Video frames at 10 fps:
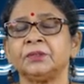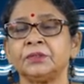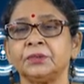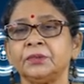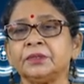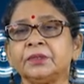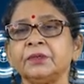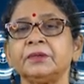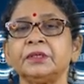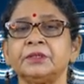and
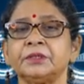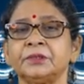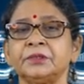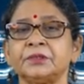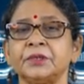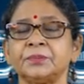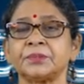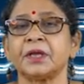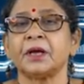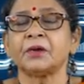social
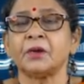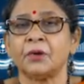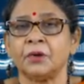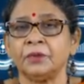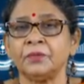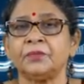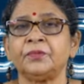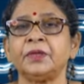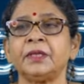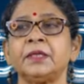relationships are
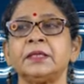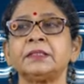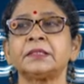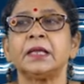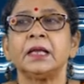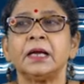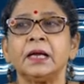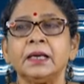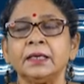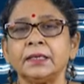always
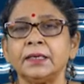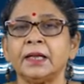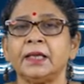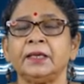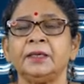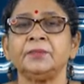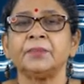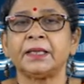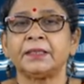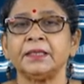
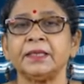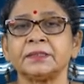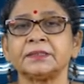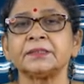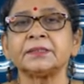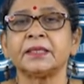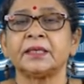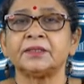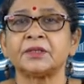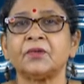underlined by the
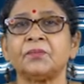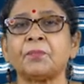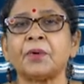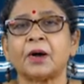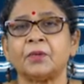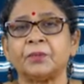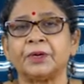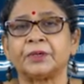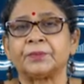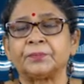exercise of
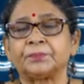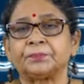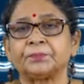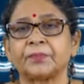power.